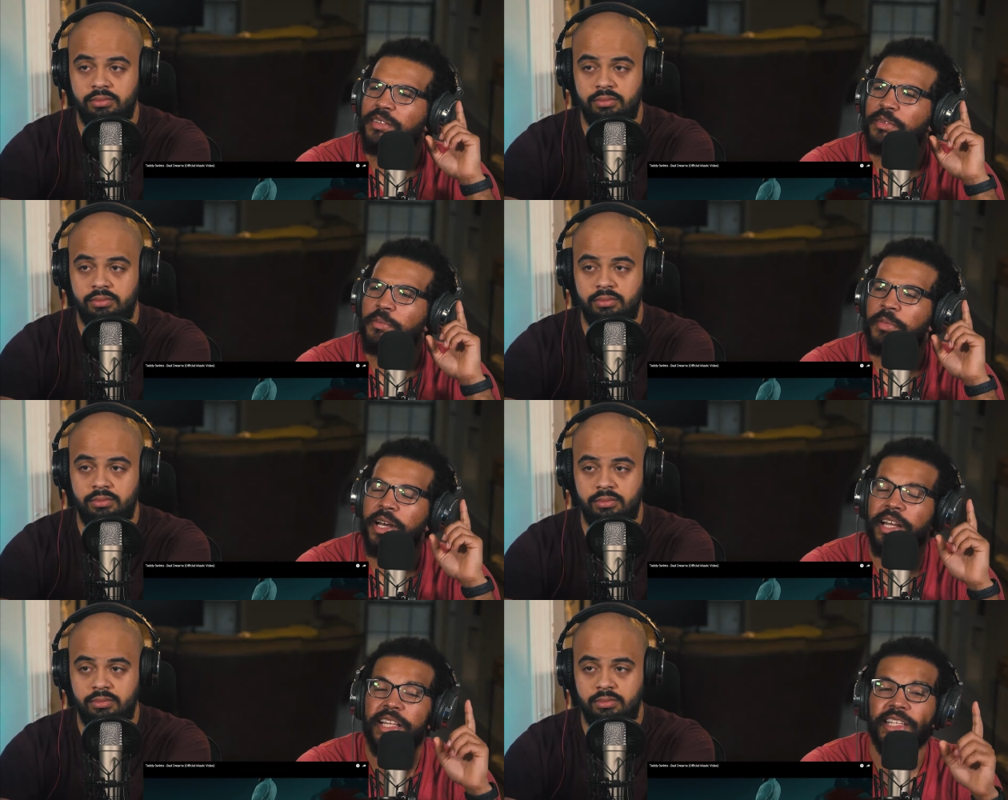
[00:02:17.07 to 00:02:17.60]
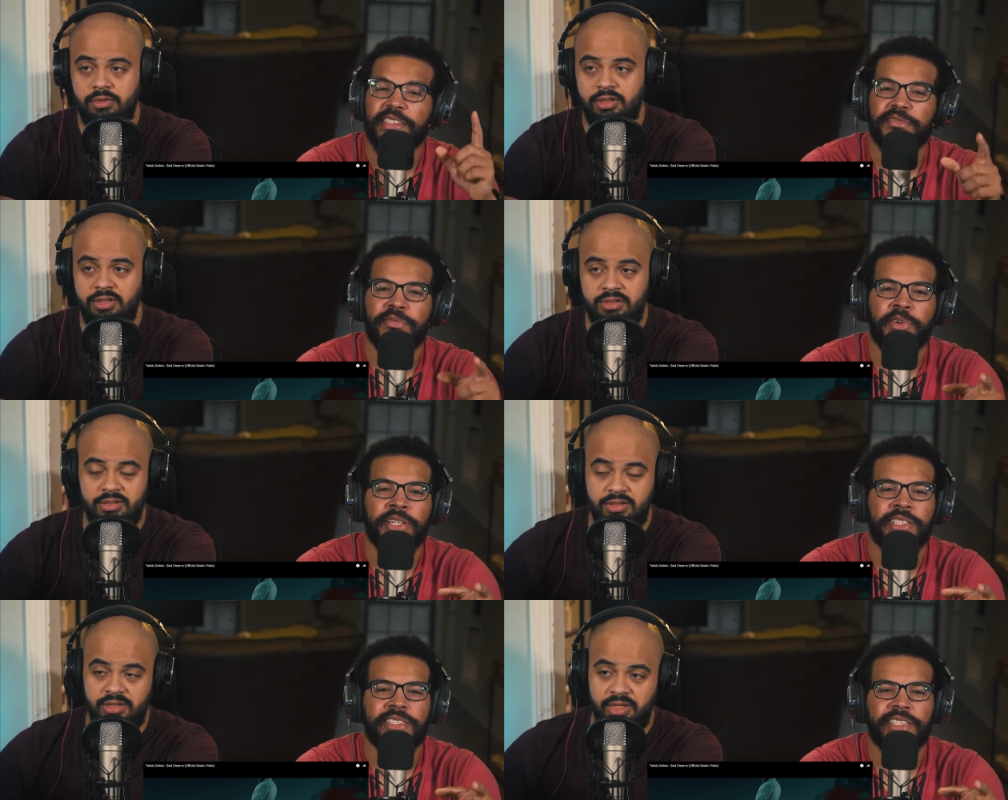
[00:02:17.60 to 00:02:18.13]
Speaker 1: But his
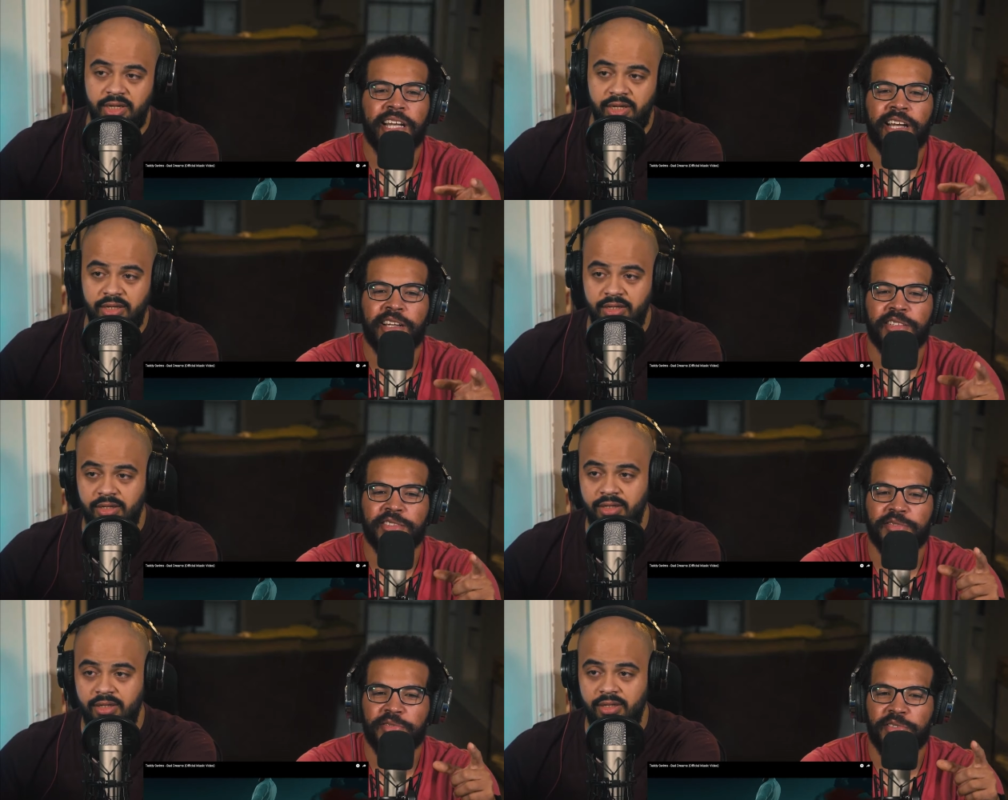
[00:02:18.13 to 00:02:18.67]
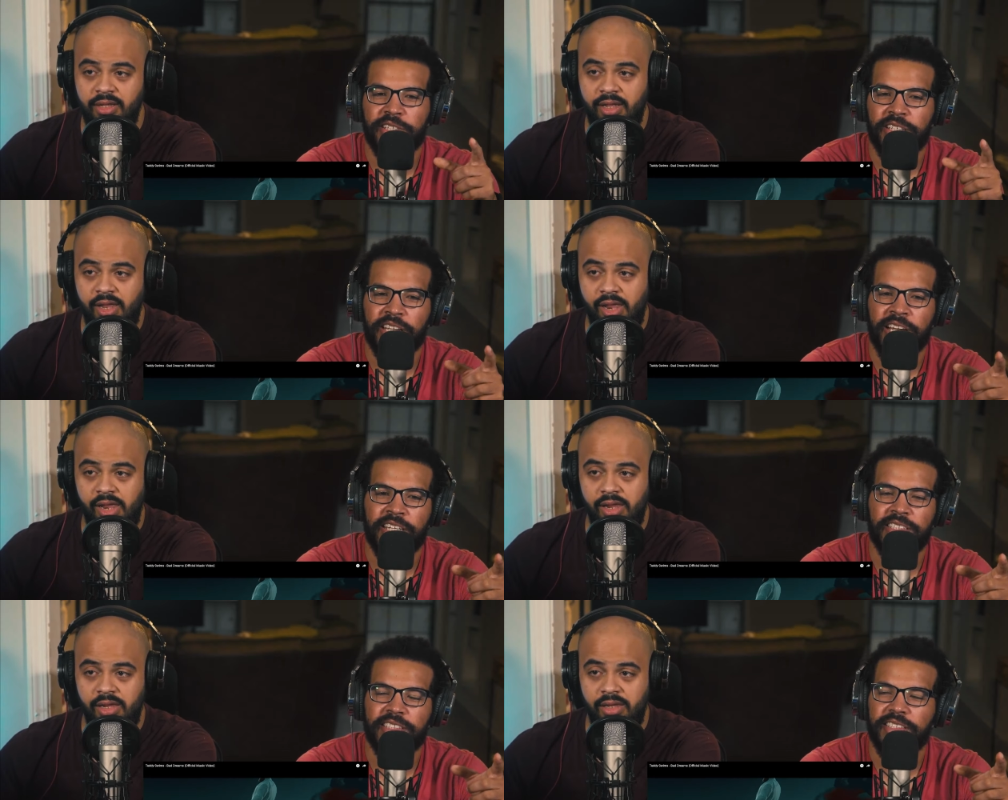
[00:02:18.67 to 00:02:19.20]
voice sounds really
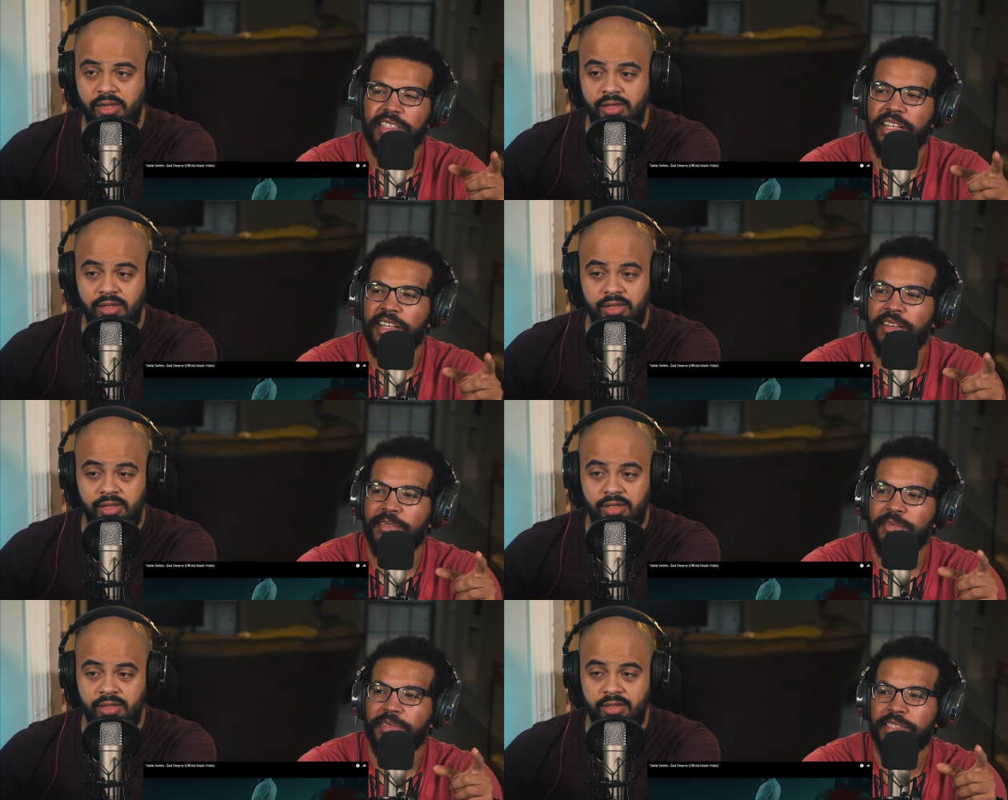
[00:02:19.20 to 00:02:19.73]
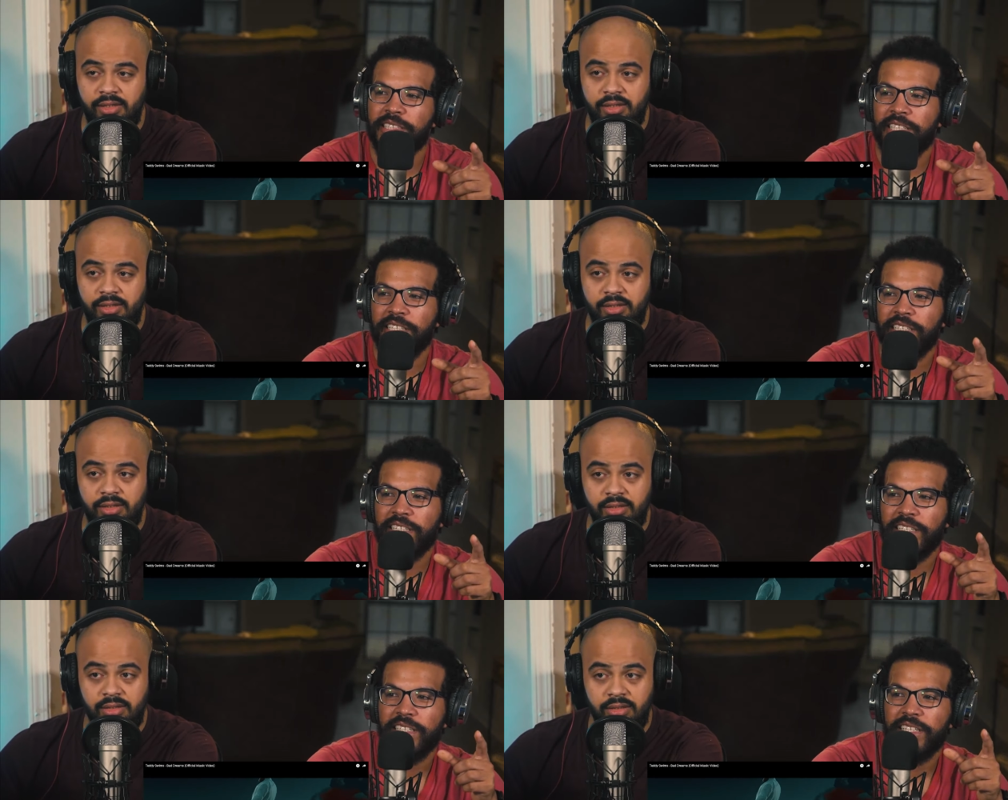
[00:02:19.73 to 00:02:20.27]
nice, obviously.